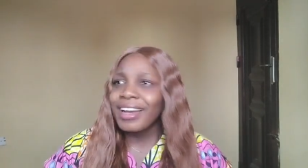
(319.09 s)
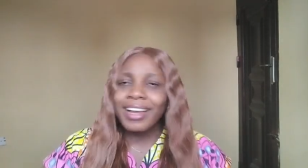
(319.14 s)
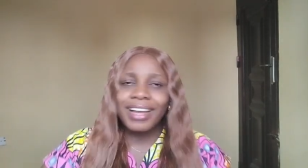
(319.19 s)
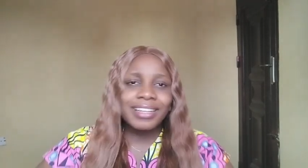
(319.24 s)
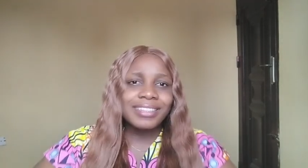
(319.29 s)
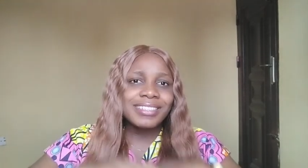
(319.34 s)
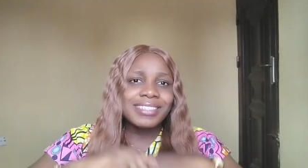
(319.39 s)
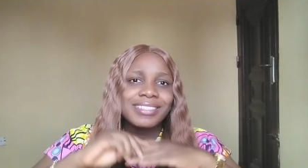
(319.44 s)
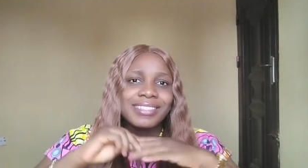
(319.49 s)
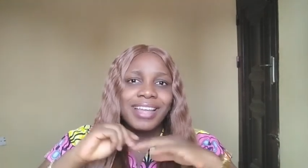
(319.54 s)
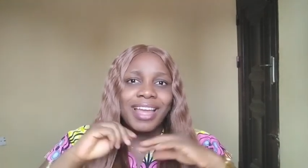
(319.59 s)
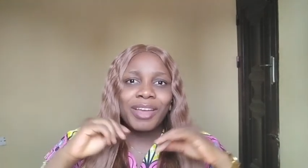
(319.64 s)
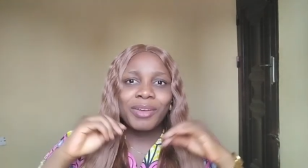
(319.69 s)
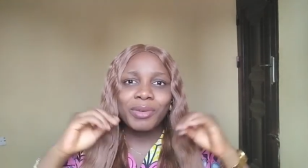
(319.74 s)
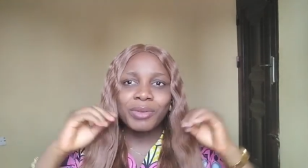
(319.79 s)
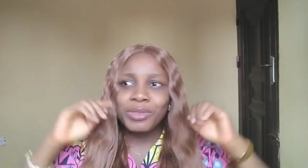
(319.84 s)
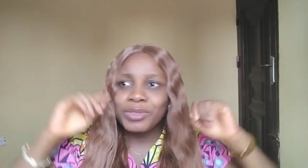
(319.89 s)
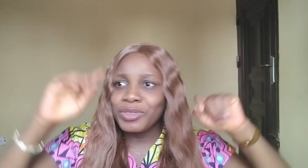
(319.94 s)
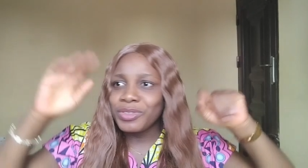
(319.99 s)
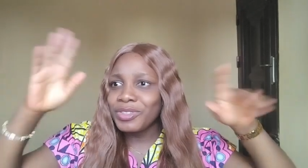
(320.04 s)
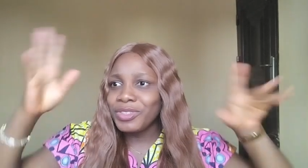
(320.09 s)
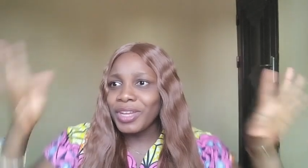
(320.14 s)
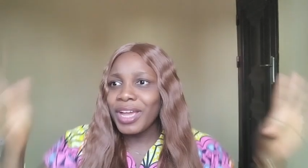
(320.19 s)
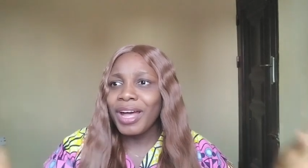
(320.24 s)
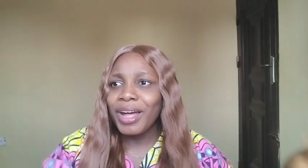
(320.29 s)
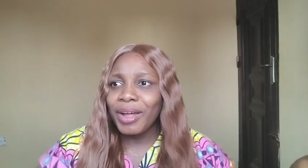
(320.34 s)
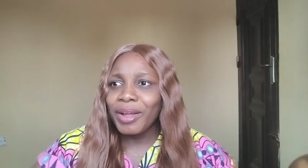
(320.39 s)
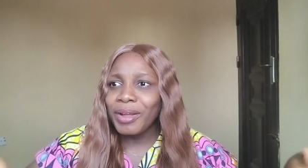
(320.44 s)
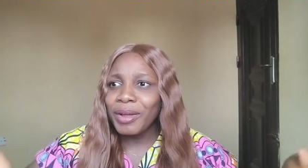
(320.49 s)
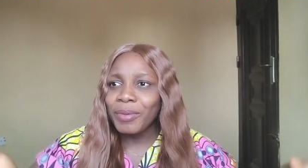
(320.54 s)
Can this guy go to
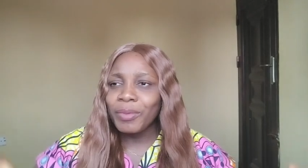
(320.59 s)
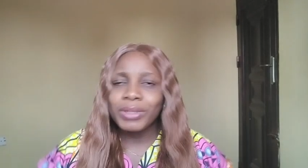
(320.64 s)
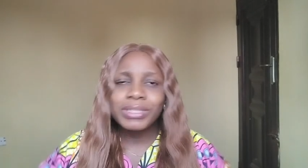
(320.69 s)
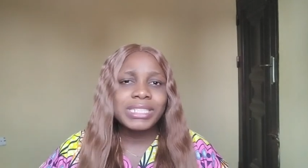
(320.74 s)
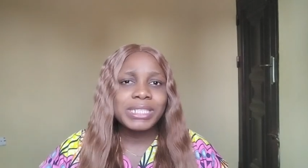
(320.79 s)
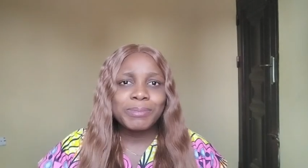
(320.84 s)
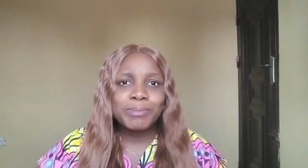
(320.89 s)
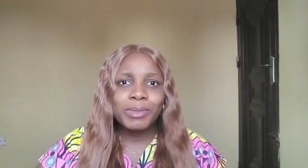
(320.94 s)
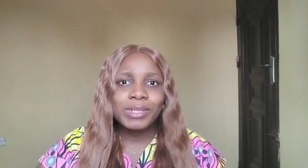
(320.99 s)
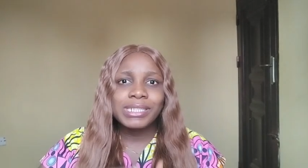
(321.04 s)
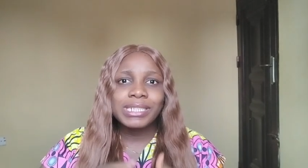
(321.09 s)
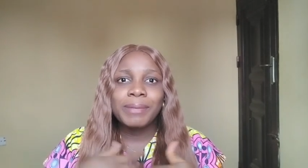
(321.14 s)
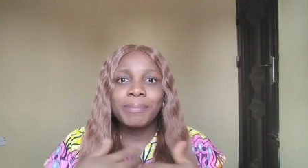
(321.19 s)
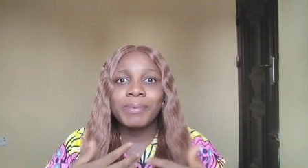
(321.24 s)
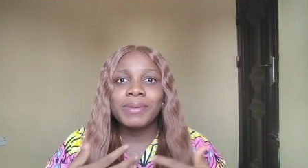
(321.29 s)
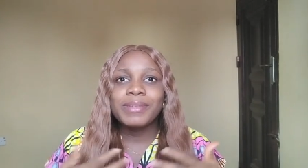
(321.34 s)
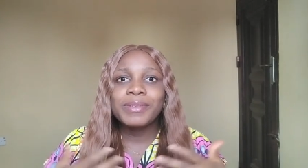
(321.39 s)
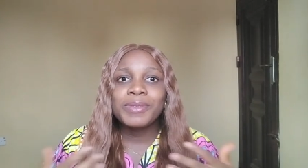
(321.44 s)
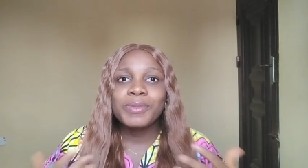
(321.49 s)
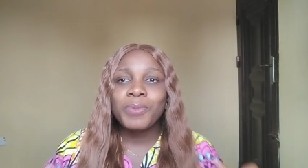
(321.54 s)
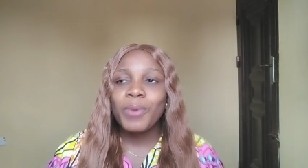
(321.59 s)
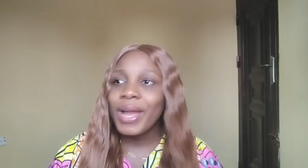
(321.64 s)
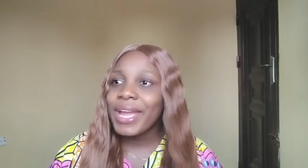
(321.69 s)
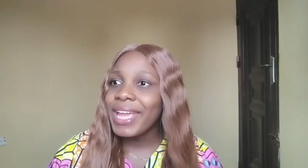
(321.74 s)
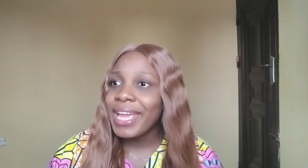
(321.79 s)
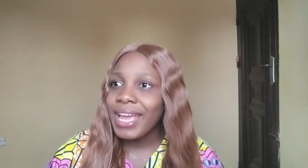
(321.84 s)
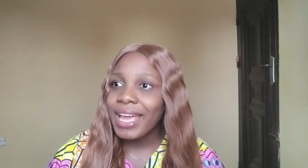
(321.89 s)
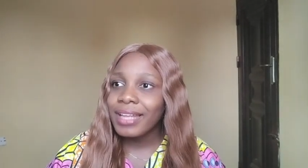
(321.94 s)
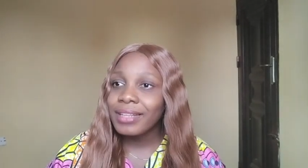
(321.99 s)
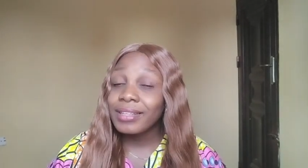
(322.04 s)
jail? What is police keeping
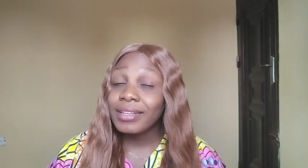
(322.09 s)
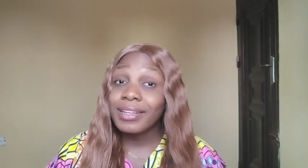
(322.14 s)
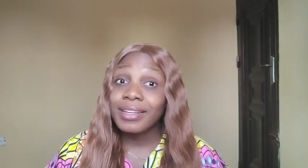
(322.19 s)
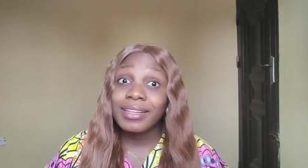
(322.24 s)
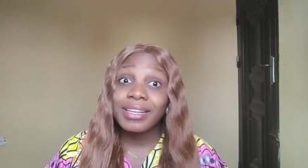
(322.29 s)
quiet?